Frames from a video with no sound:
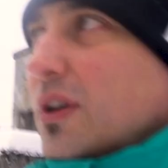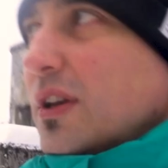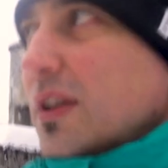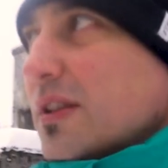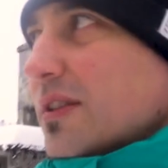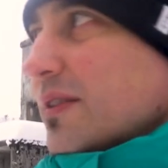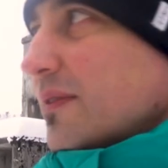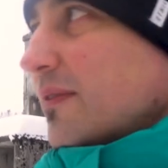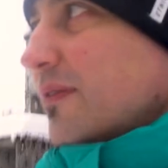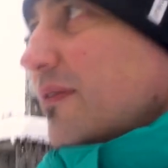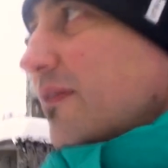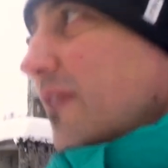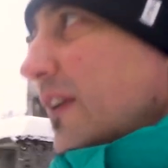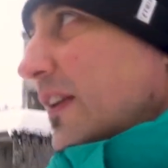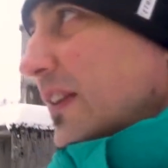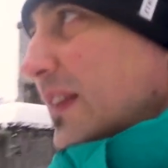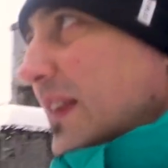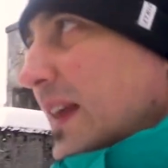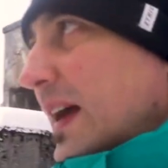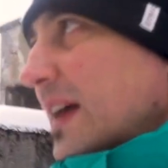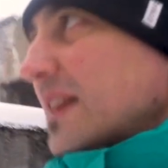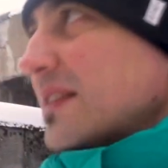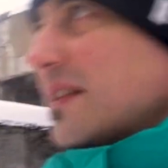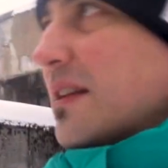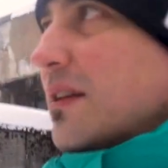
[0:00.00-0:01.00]
It's a
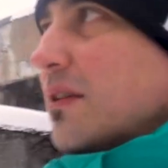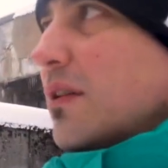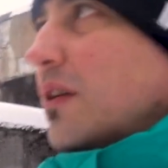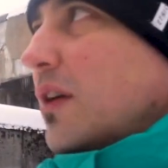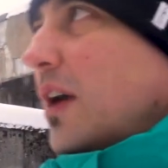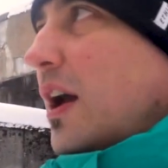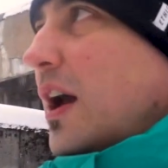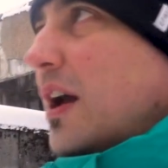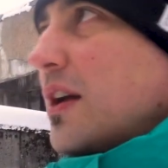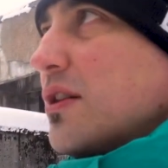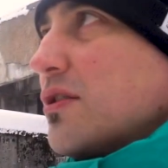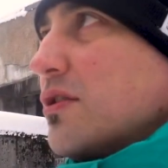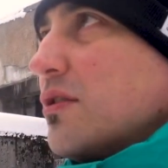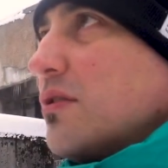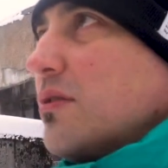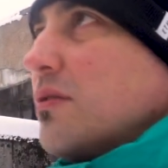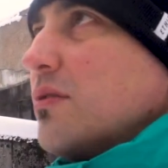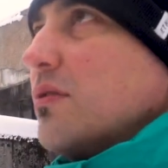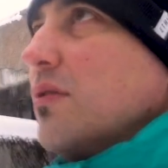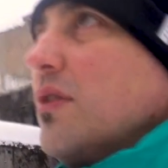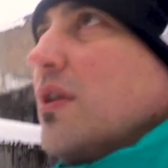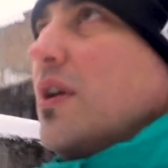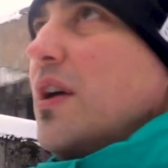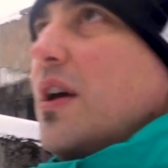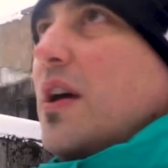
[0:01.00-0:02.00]
fantastic location
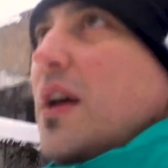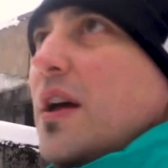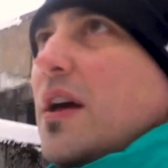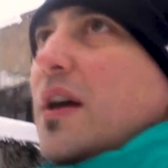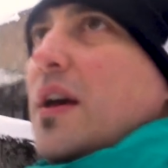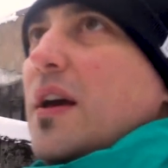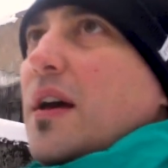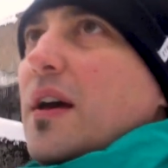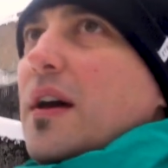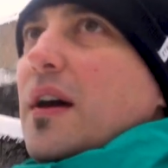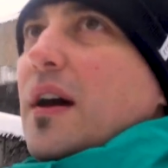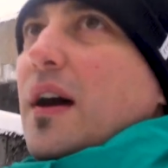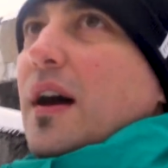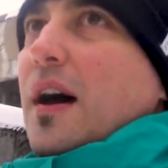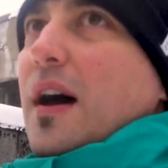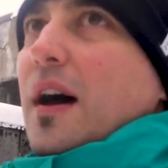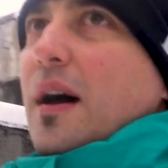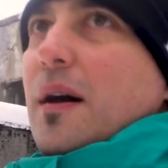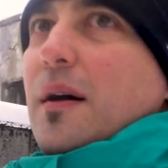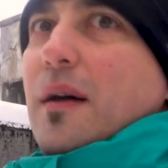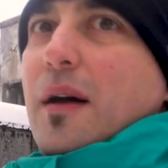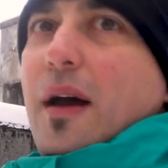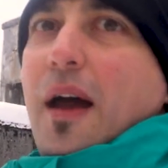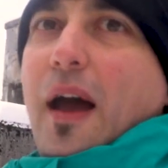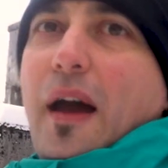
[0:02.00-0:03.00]
to
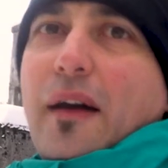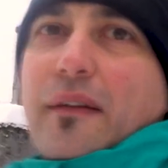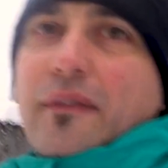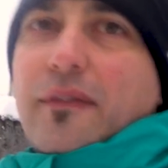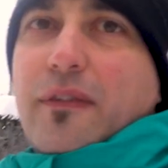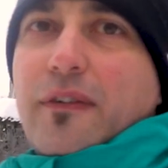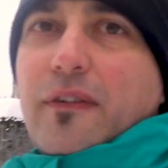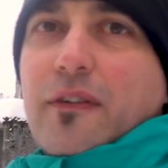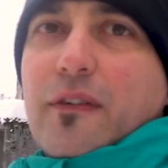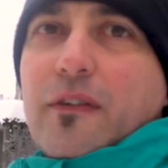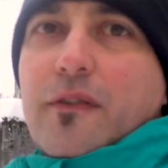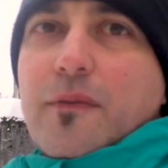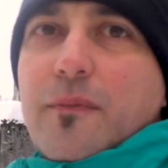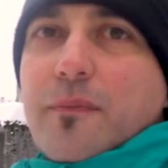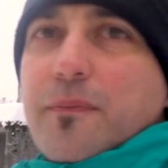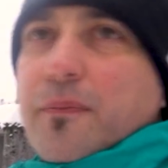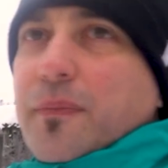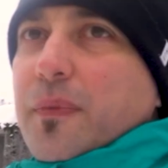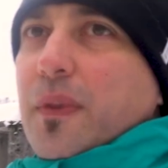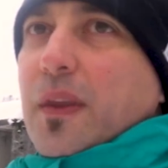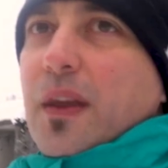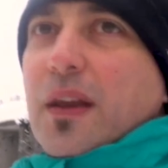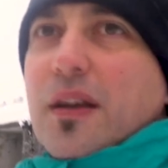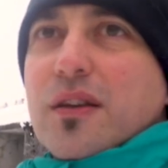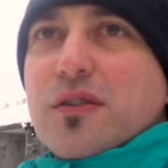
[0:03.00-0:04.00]
have
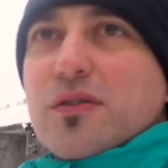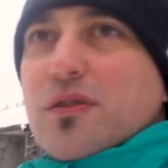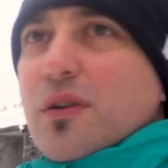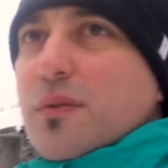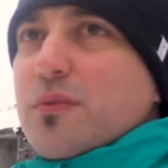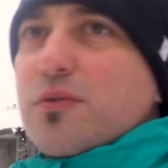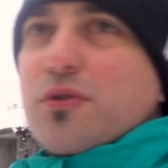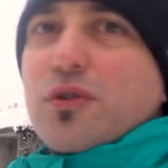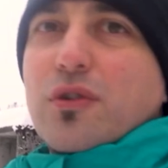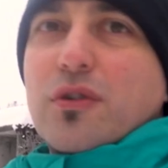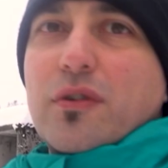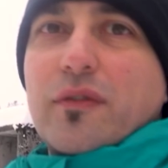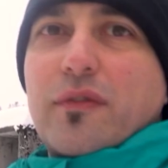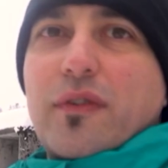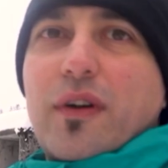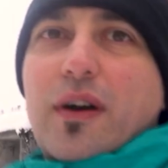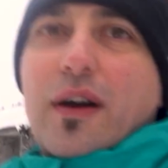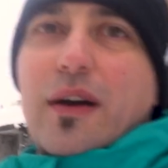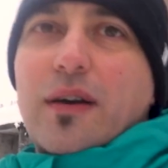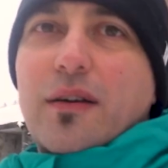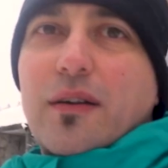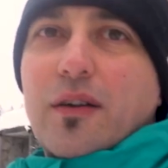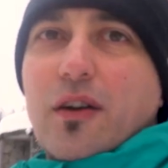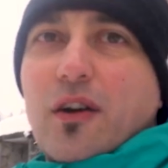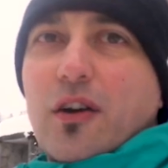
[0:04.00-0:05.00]
some sort of a
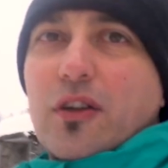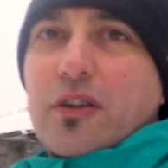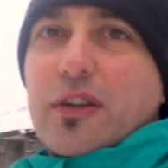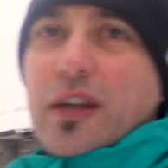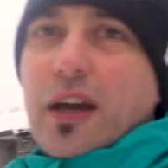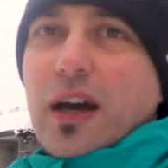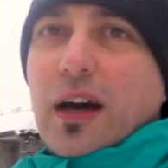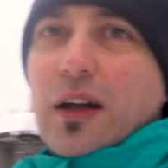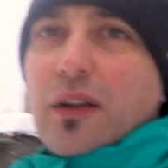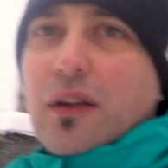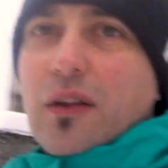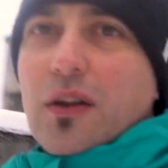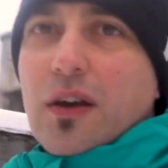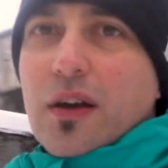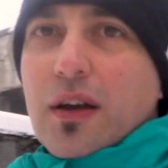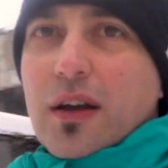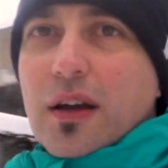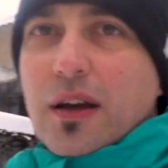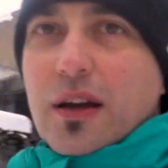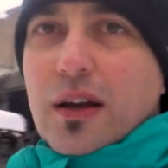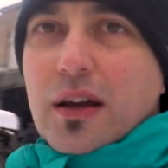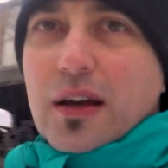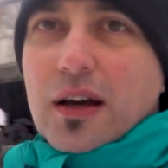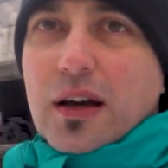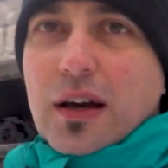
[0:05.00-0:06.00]
hotel
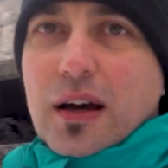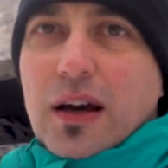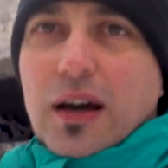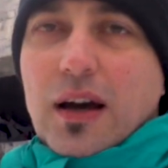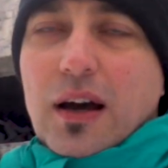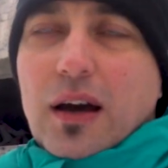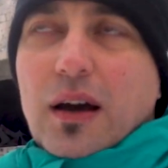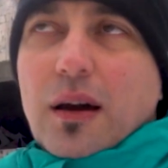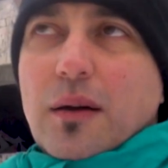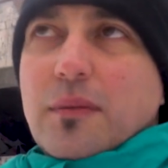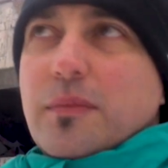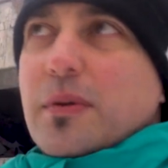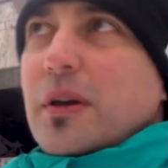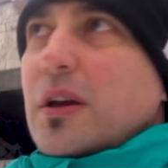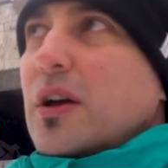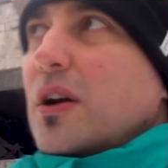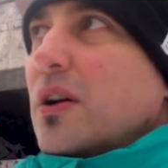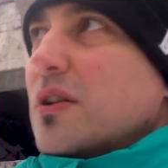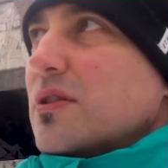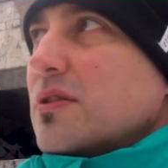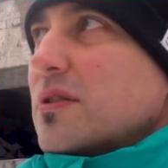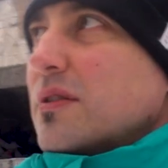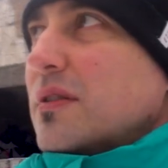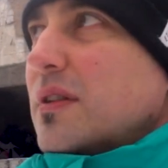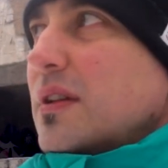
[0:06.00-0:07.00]

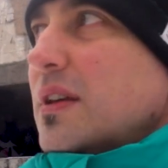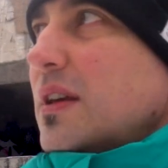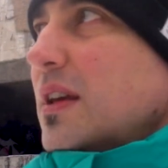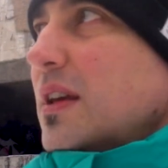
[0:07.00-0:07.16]
because of